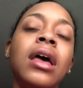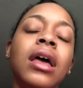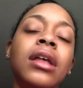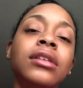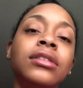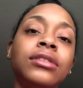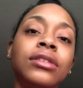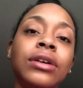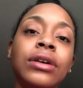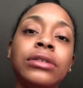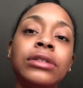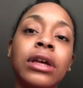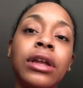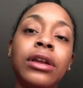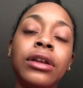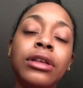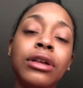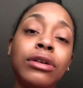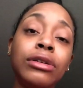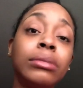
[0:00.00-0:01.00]
and search
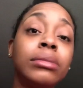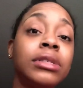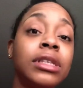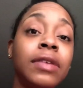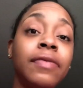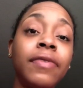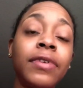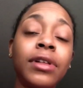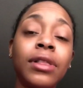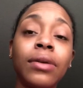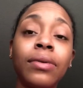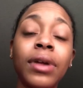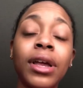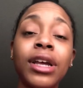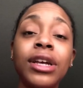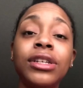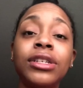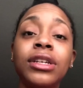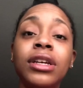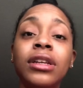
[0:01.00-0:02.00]
under your specific
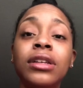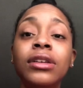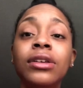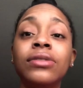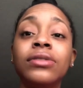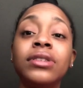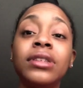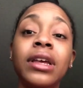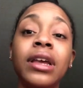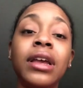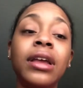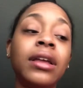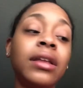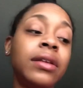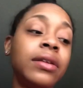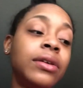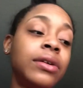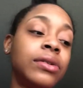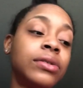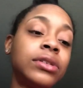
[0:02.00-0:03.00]
location, your state,
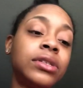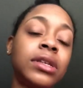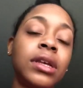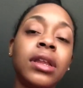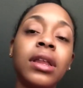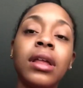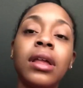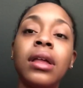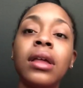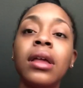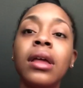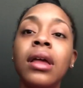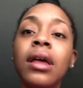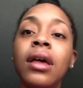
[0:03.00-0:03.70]
your city,